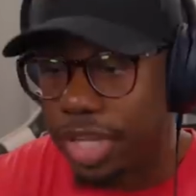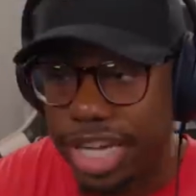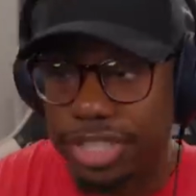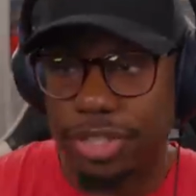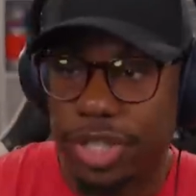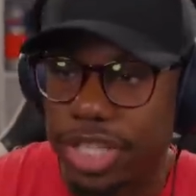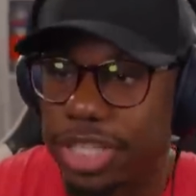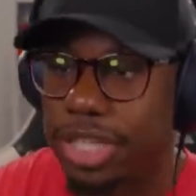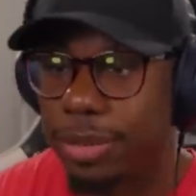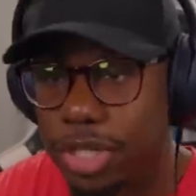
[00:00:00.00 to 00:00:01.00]
Yeah, I still think
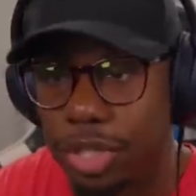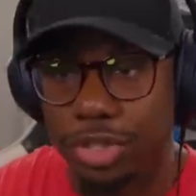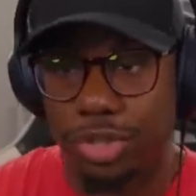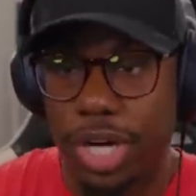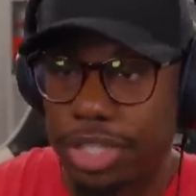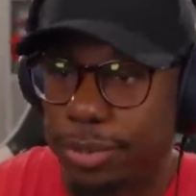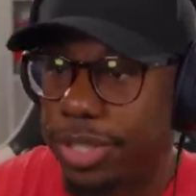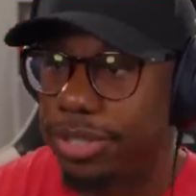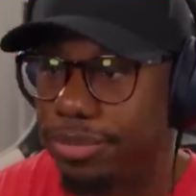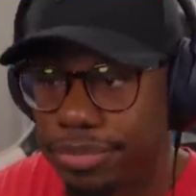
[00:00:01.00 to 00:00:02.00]
these type of songs are trash,
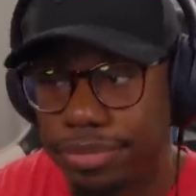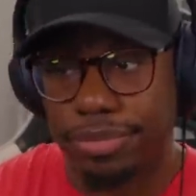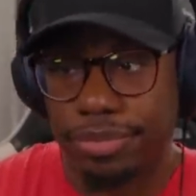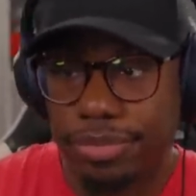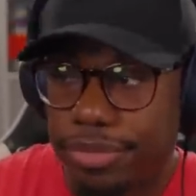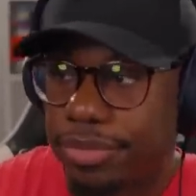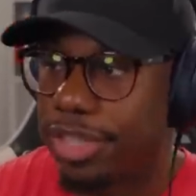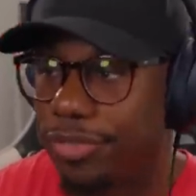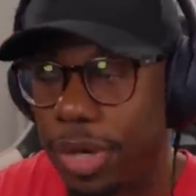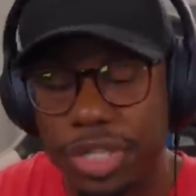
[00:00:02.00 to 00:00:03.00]
but
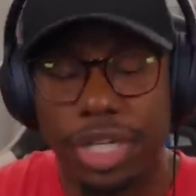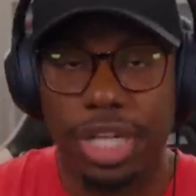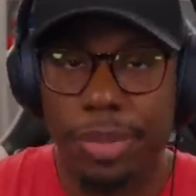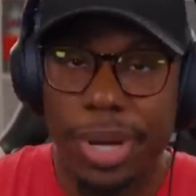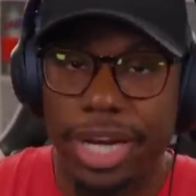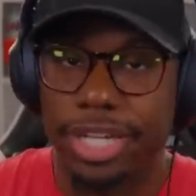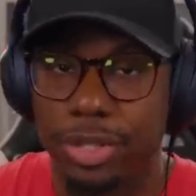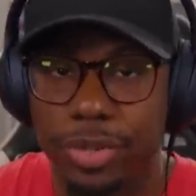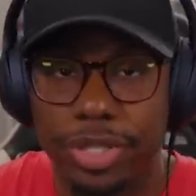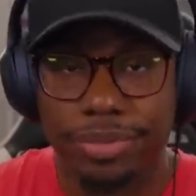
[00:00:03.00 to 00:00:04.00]
if I was in the club, I'd dance
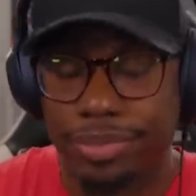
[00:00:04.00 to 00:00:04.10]
to it.